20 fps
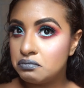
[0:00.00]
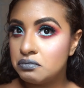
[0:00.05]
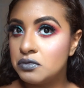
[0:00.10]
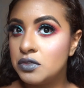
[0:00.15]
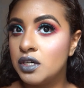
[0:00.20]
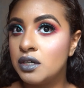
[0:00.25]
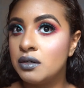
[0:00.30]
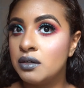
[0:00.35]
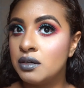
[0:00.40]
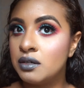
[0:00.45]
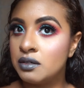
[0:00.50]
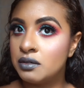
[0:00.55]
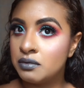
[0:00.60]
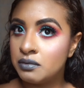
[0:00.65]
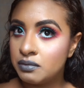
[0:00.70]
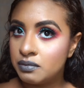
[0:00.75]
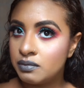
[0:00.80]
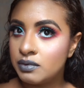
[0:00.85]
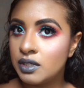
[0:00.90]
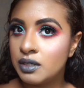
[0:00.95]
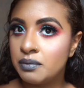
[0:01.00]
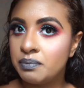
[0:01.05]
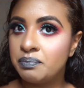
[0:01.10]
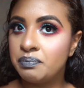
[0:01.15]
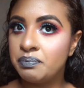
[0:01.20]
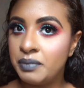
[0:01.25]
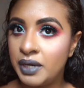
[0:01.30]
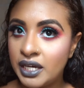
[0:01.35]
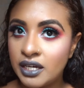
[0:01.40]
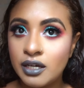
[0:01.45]
the
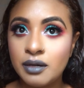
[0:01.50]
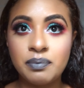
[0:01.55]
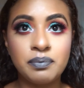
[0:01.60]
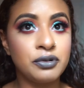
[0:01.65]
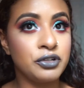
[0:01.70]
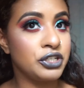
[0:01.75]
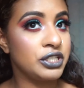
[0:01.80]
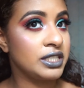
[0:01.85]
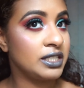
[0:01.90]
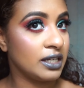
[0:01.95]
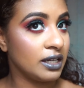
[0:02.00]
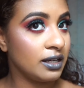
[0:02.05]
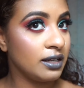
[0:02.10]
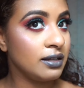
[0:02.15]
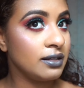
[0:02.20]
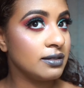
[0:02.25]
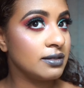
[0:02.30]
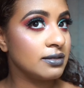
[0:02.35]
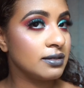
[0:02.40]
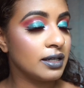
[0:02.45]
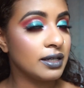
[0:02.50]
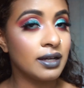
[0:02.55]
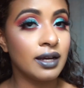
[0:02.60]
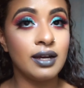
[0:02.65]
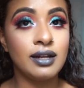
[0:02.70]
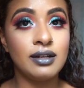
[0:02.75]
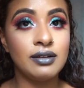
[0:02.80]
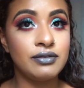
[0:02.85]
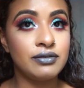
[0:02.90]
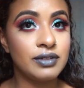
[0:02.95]
makeup proceeds, I
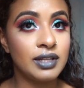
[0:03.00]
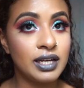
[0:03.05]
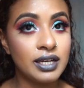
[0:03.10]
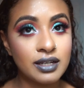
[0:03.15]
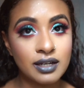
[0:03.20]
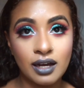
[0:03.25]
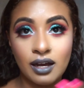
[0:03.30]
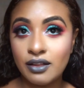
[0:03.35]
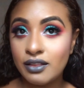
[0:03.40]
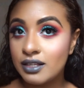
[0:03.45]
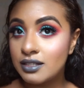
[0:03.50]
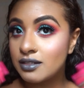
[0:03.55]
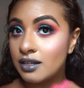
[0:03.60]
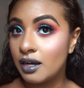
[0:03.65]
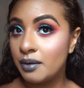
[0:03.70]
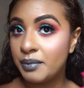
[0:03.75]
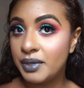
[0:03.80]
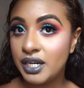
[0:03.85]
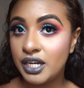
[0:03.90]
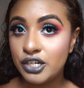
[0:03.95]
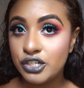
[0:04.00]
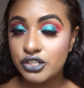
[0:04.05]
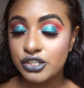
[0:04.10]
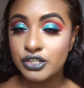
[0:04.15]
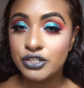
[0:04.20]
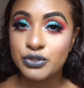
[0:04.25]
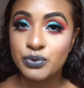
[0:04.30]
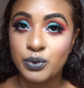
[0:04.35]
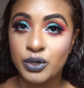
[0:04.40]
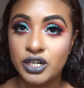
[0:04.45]
kind of like how this combination
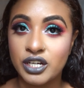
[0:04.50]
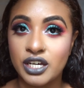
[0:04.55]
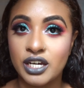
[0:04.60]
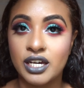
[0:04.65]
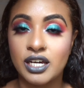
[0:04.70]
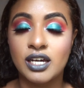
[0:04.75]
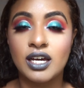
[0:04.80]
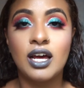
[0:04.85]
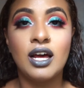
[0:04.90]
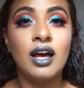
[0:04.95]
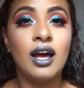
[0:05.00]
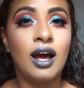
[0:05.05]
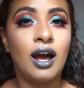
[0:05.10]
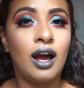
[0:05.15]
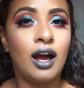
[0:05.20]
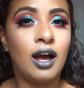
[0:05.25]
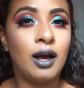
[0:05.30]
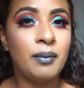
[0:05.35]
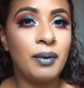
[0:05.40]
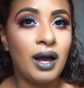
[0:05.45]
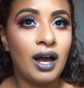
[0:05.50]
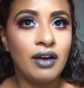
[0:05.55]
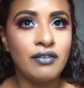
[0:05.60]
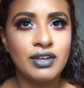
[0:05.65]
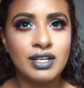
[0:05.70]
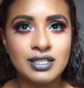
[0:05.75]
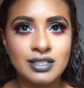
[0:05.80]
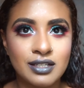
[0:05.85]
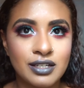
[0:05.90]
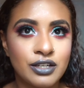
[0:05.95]
is working.
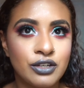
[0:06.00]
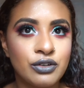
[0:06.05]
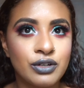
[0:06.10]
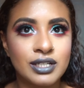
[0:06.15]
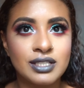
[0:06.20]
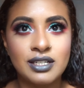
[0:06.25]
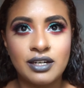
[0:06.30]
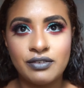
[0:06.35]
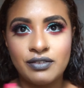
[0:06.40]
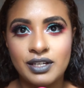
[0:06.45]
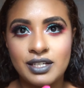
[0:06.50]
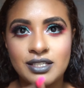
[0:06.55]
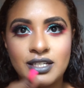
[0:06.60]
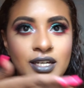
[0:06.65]
Obviously you can definitely